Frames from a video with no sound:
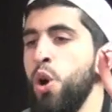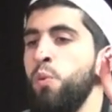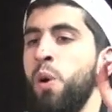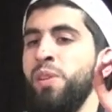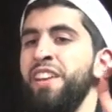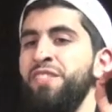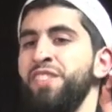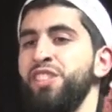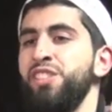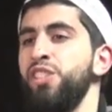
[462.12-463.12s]
won't ever
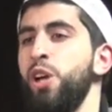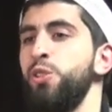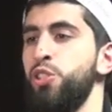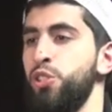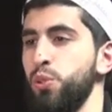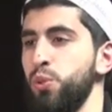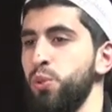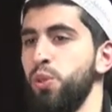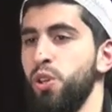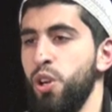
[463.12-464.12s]
desert
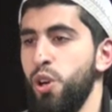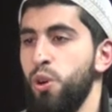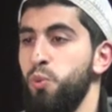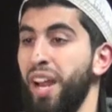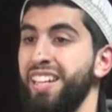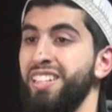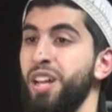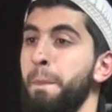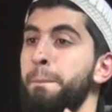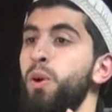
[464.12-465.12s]
you. Ranked
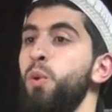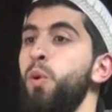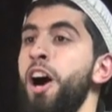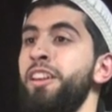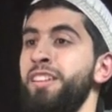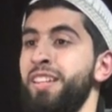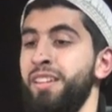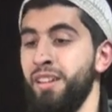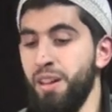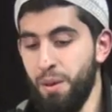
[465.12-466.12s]
number one
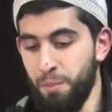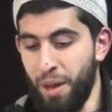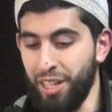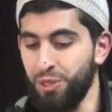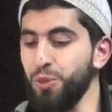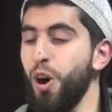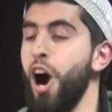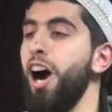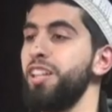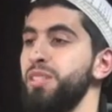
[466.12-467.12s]
in Michael
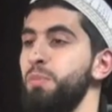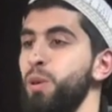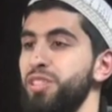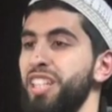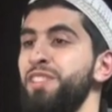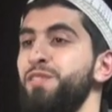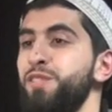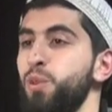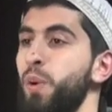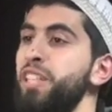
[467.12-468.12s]
Hart's most
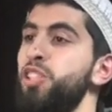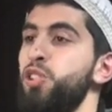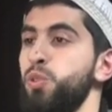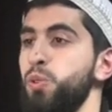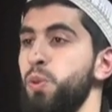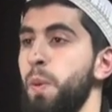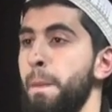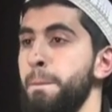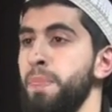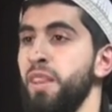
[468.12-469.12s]
influential.
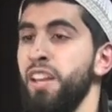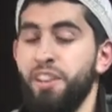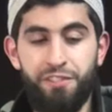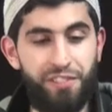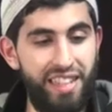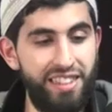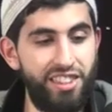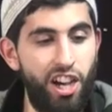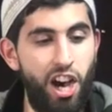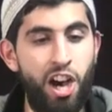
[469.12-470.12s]
Feed
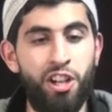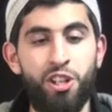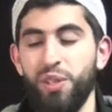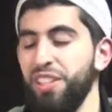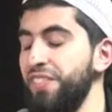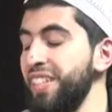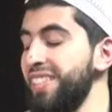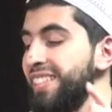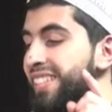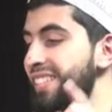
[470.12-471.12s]
the hungry,
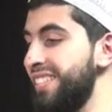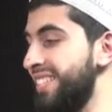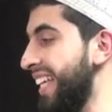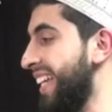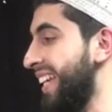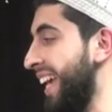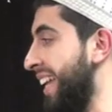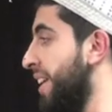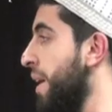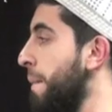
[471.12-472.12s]
visit the sick,
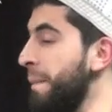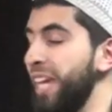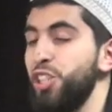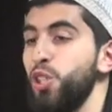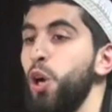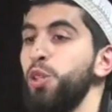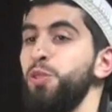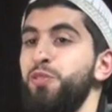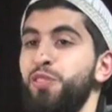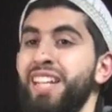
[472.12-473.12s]
and make sure
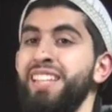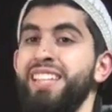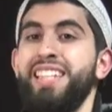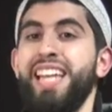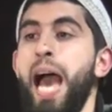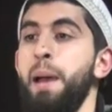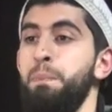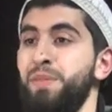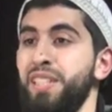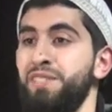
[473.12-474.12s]
you free the
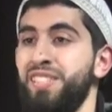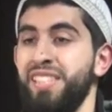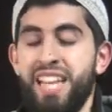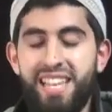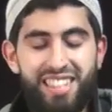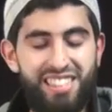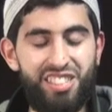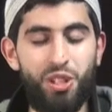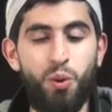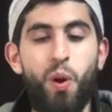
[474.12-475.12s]
captives. These
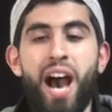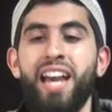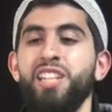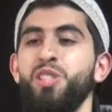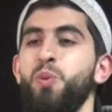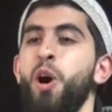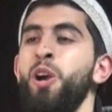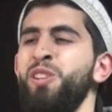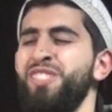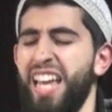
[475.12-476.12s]
are the wise
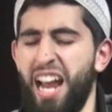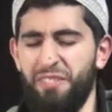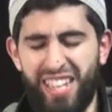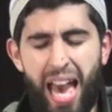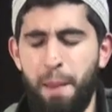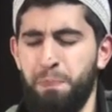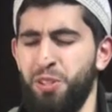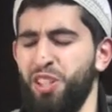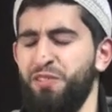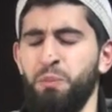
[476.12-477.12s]
words that I've
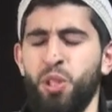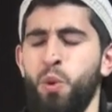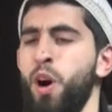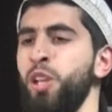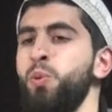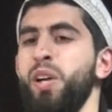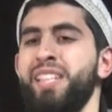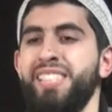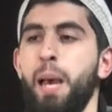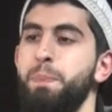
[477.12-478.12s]
captured from the one who
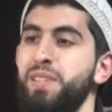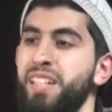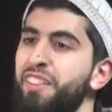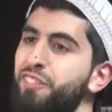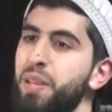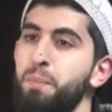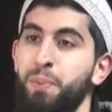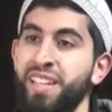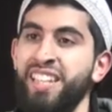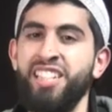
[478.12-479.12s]
accepted every
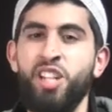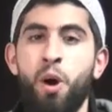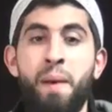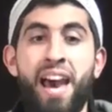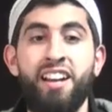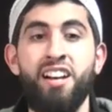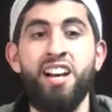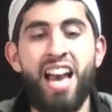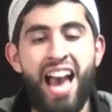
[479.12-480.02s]
being, no matter